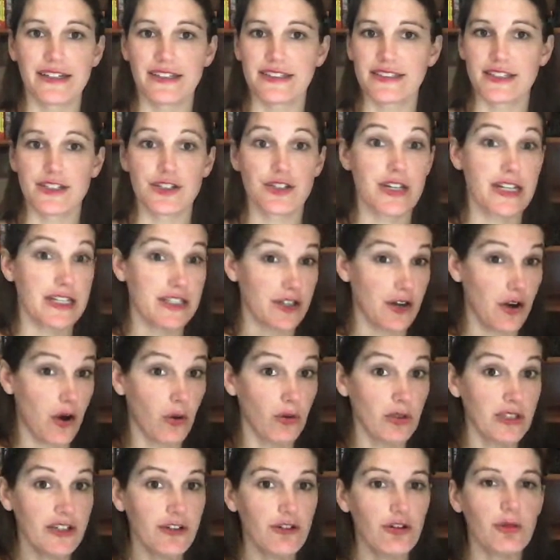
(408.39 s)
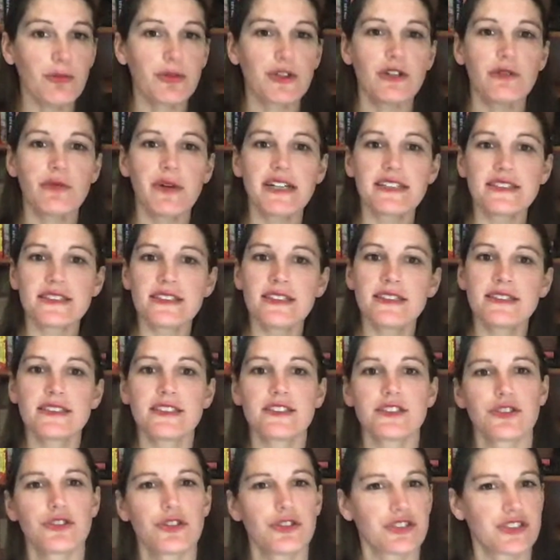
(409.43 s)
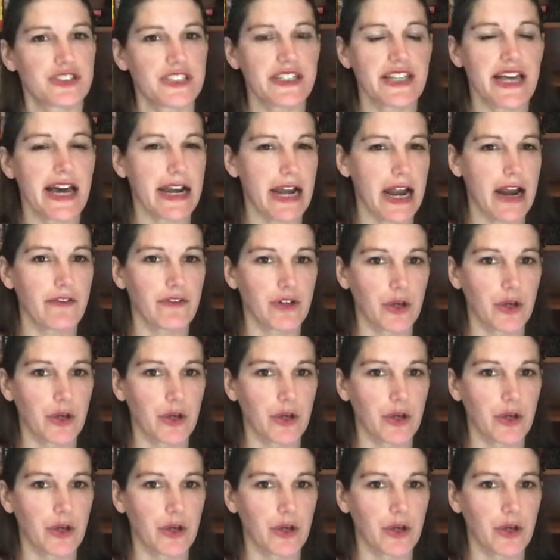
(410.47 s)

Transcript: Is it only orbital resonances, or do you see that